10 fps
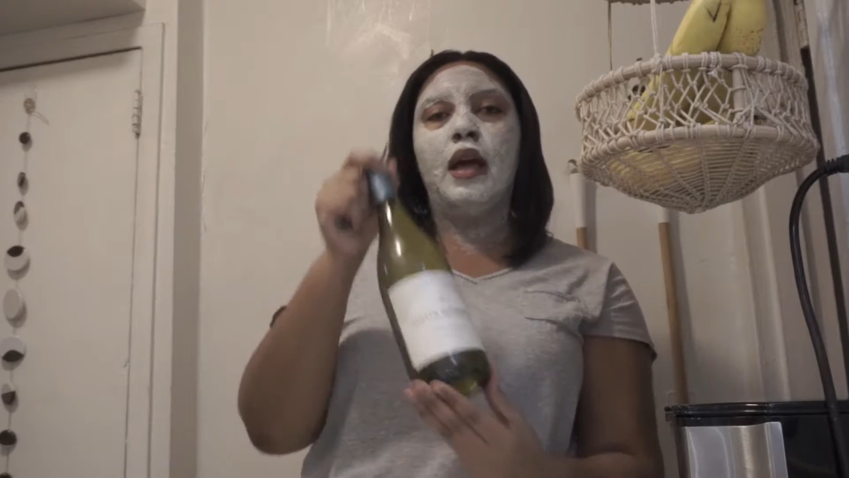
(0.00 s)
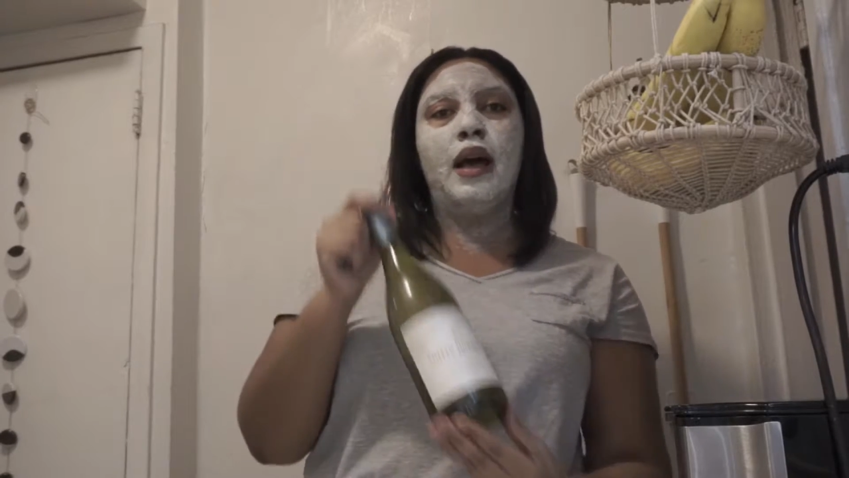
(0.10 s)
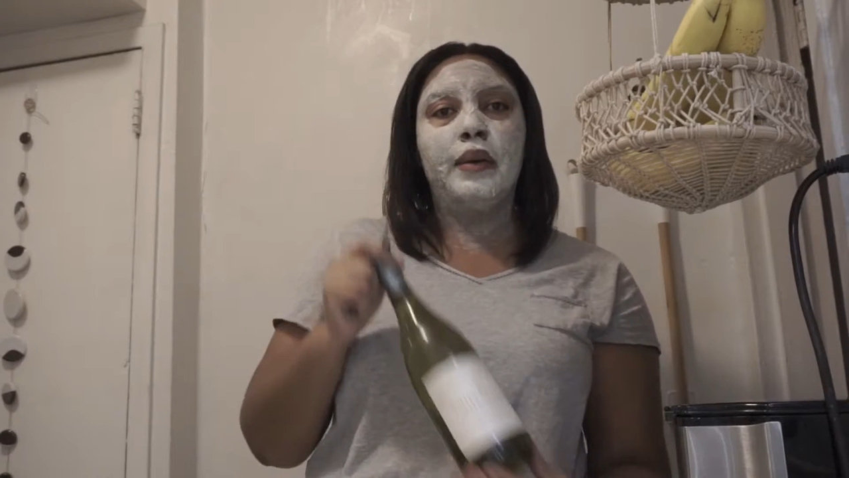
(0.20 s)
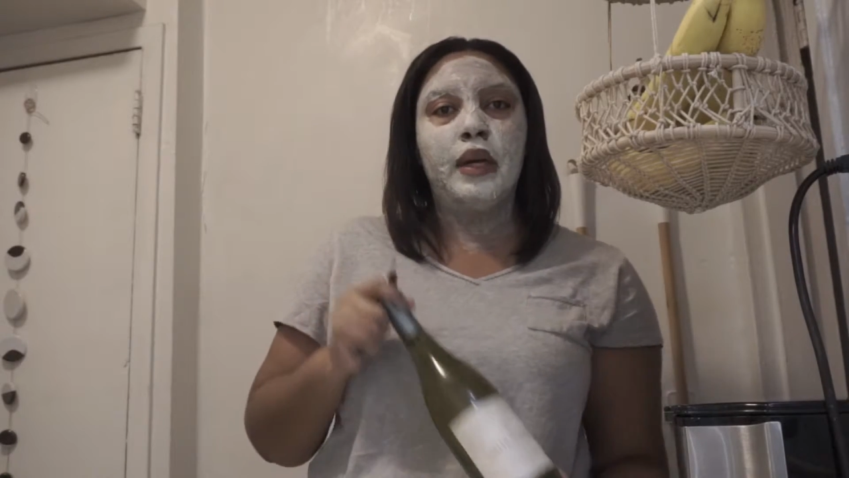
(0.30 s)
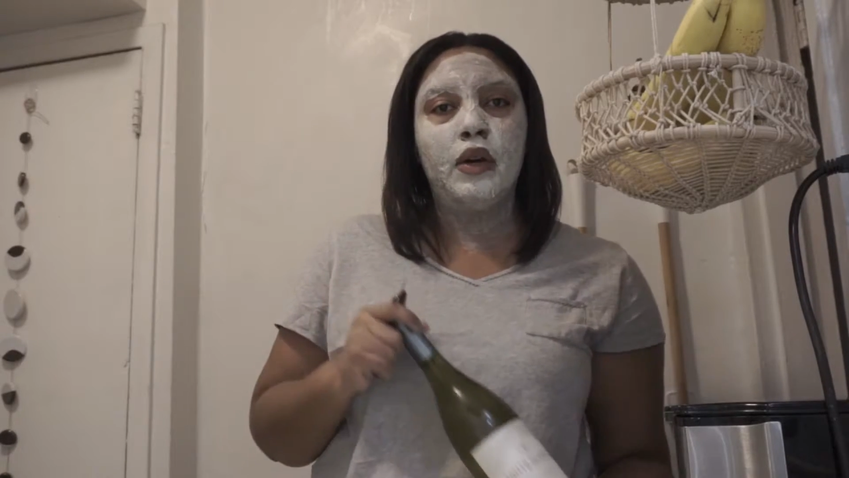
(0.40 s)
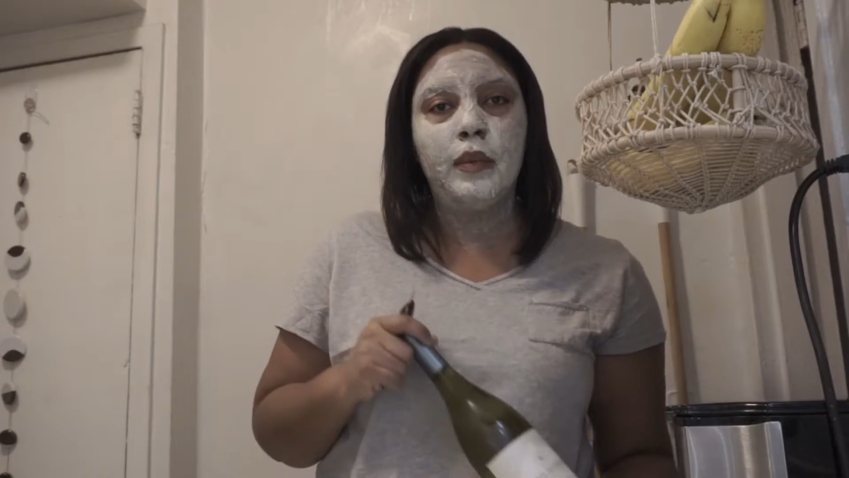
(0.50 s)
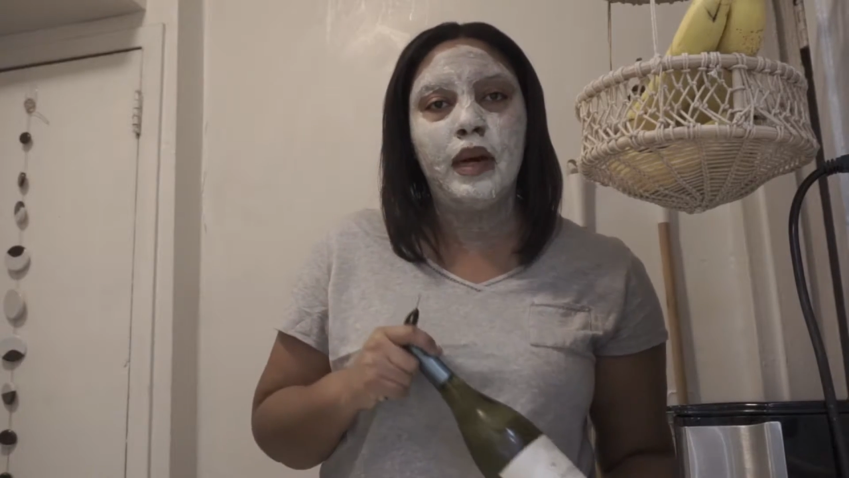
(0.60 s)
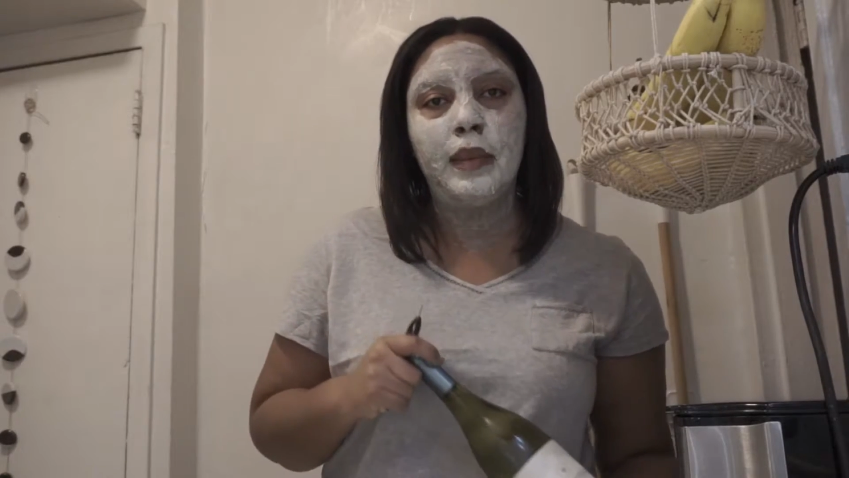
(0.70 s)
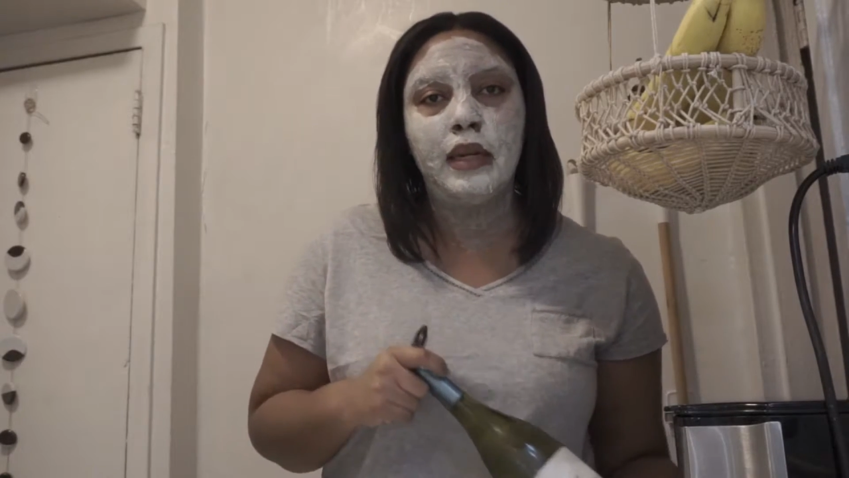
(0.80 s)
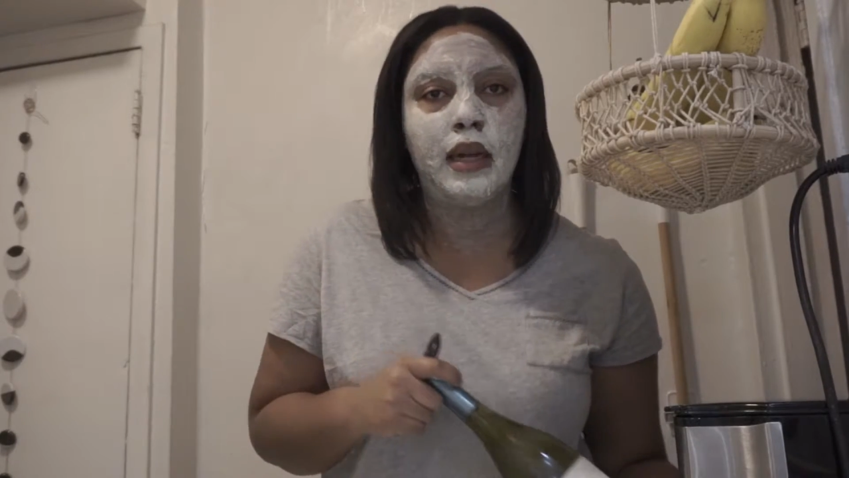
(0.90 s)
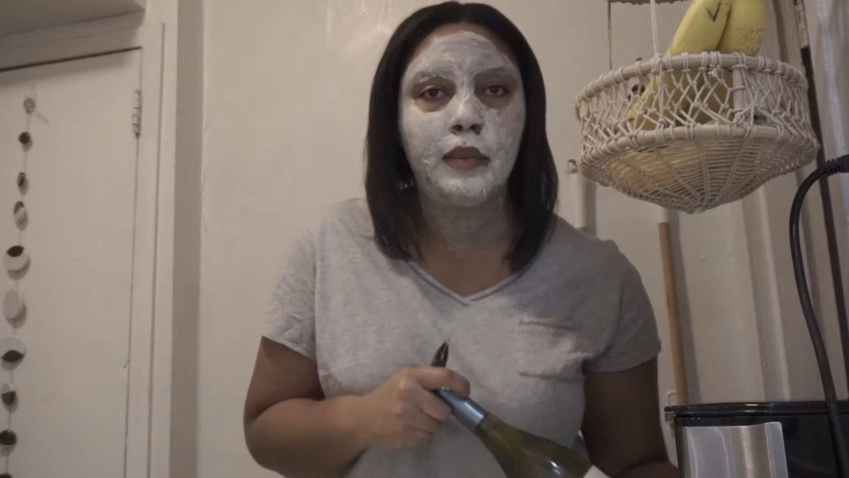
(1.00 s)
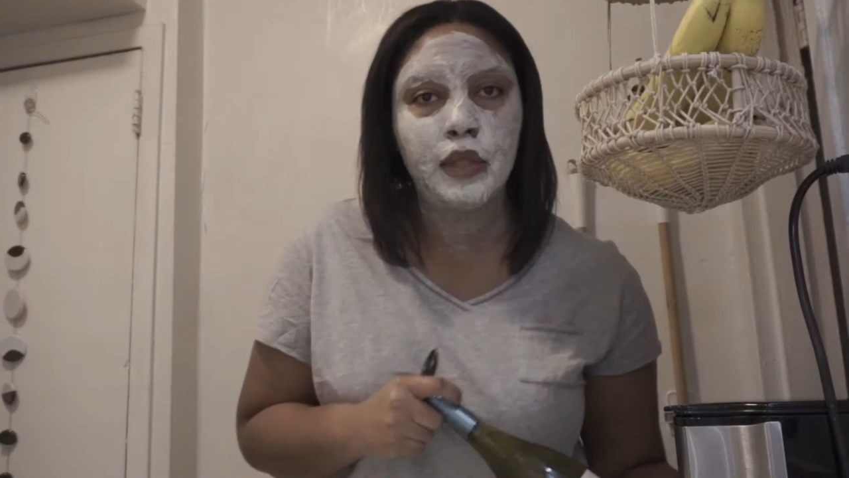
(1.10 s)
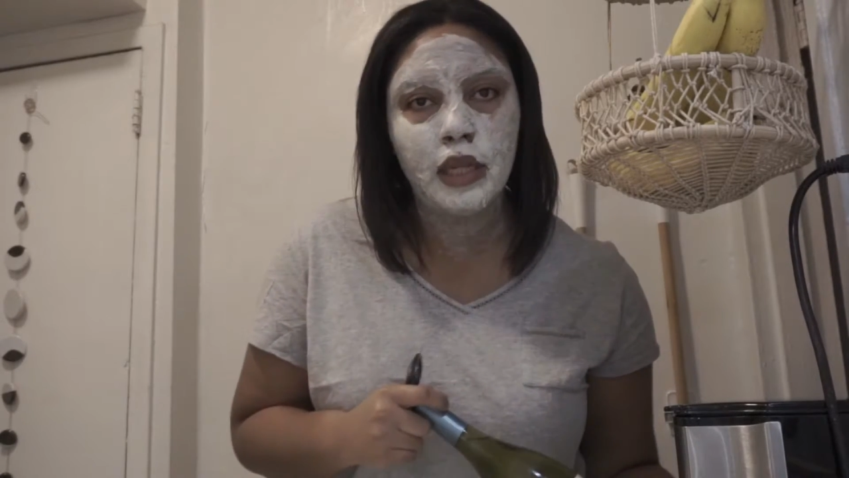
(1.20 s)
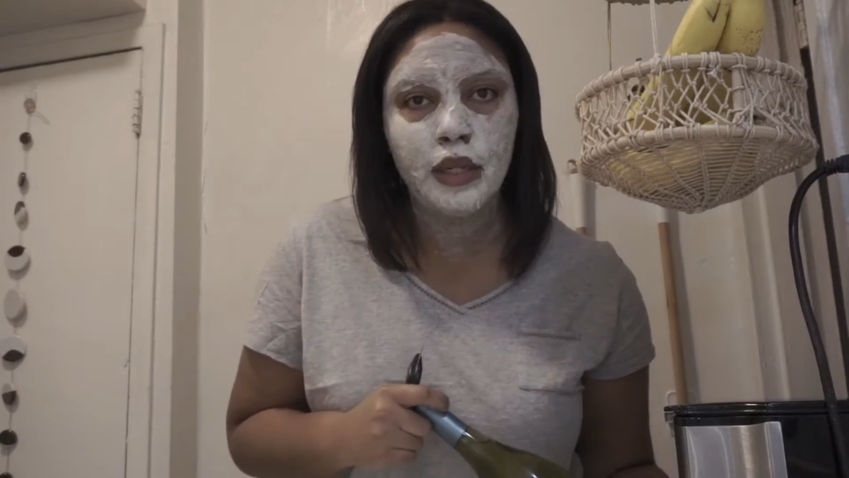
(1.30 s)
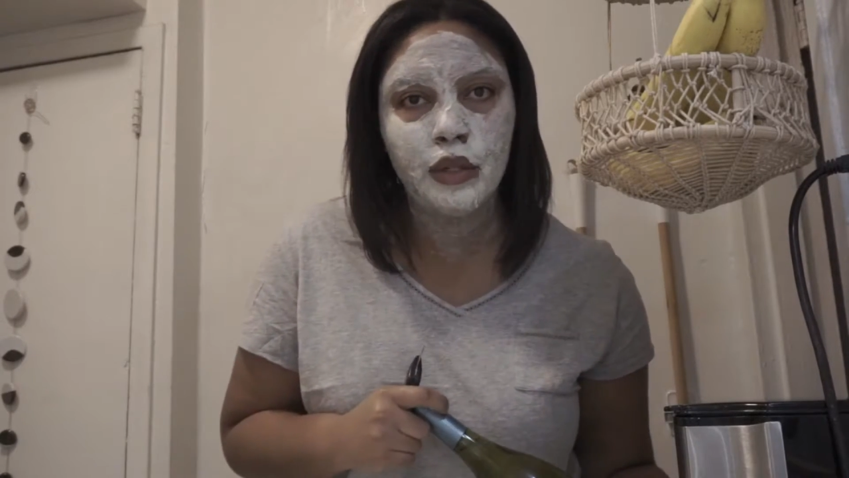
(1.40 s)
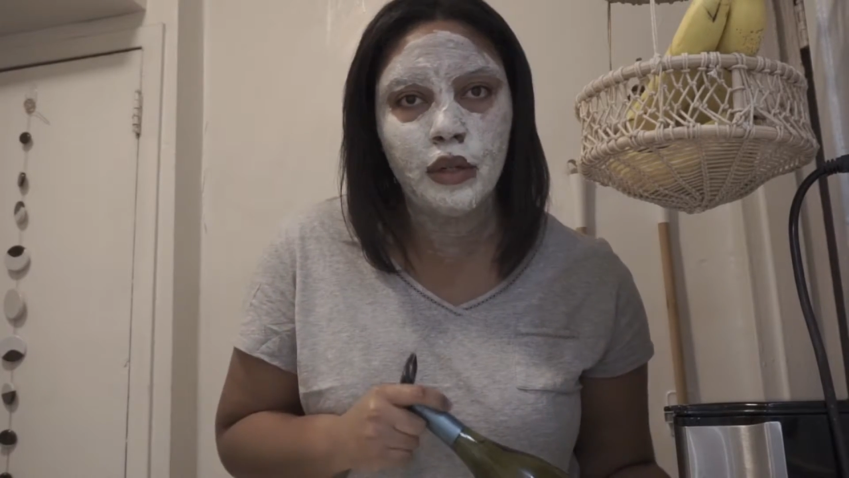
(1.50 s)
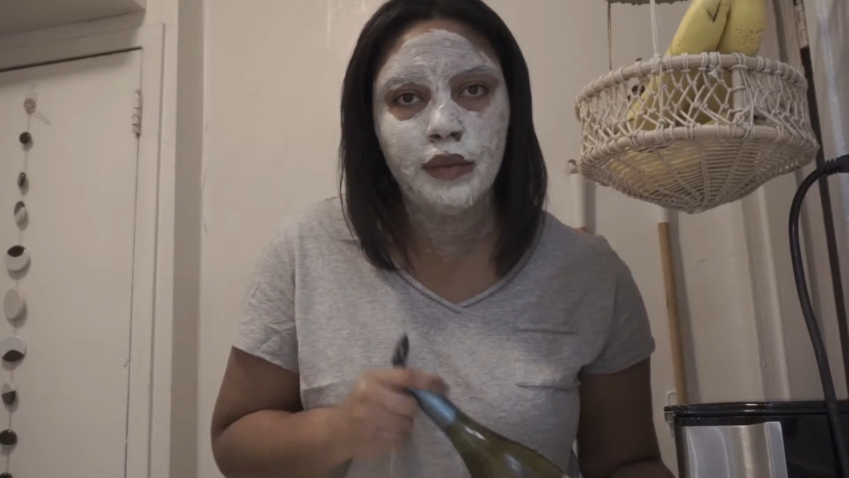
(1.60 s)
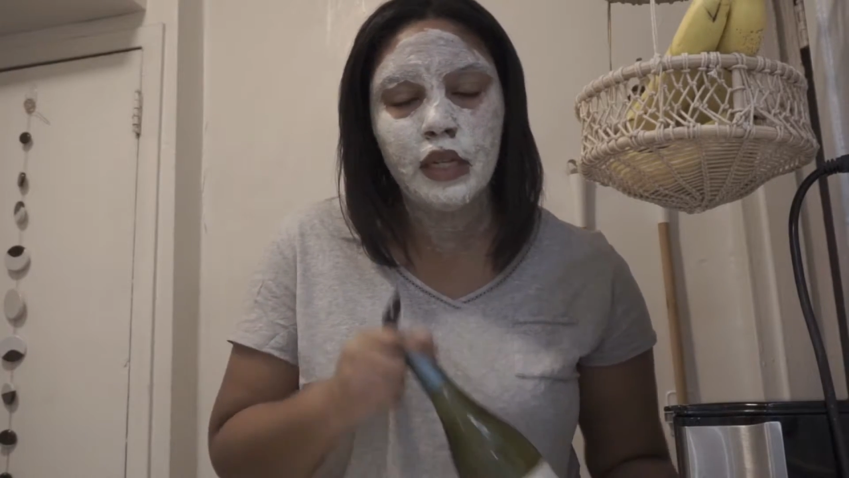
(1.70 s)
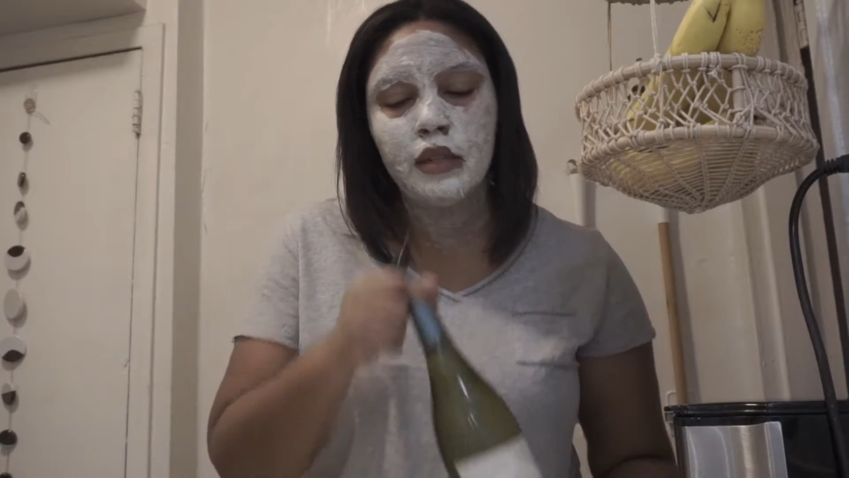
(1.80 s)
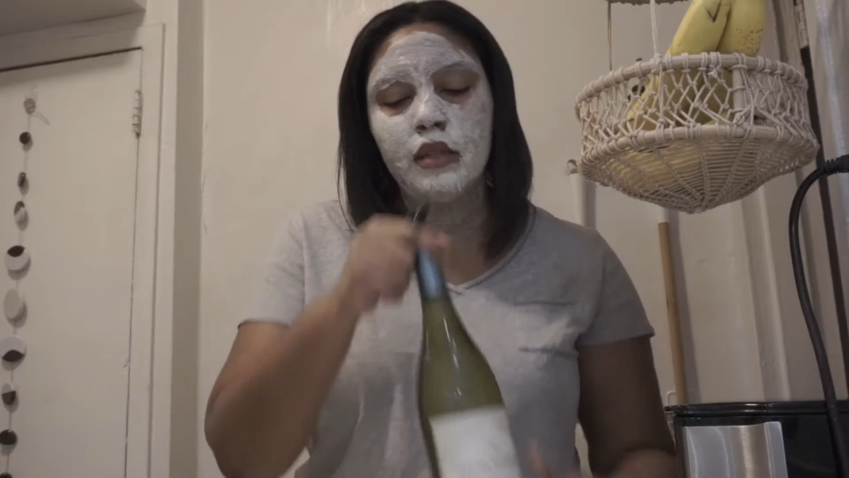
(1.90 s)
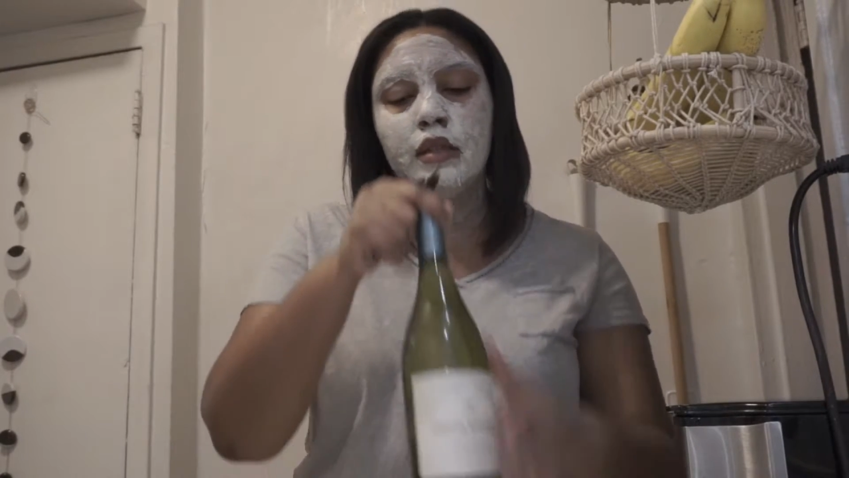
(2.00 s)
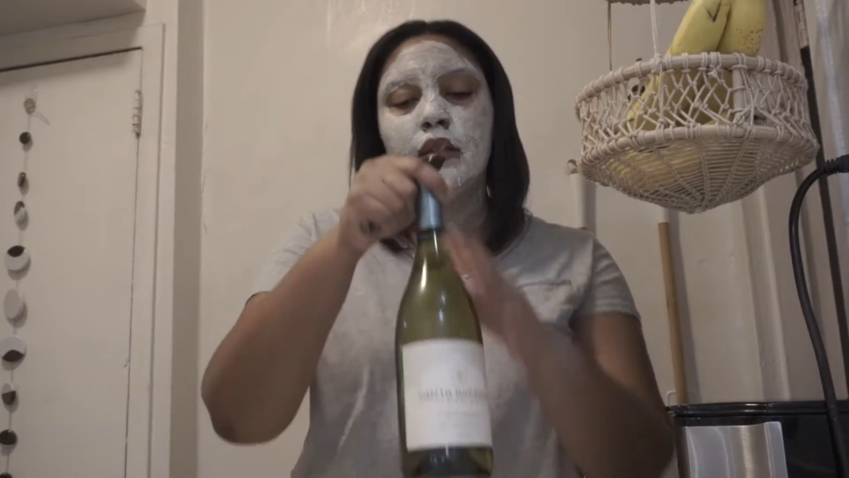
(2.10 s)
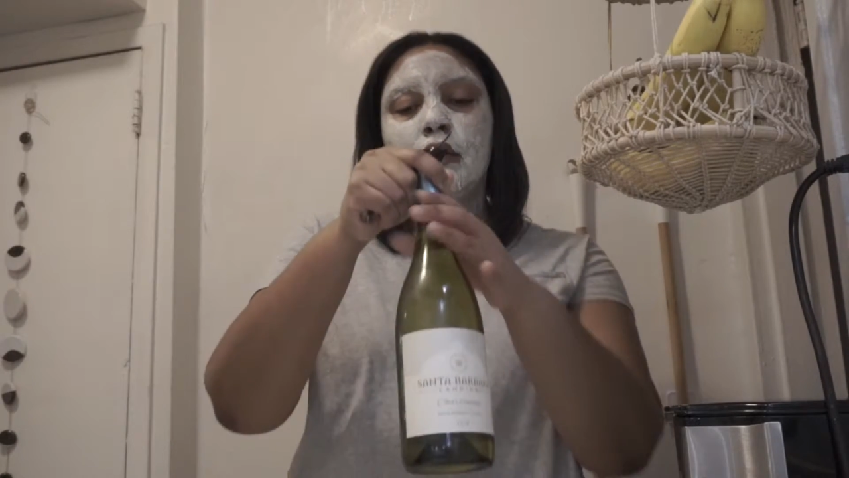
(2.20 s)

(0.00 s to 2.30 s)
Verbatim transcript: how I go about my tableside service.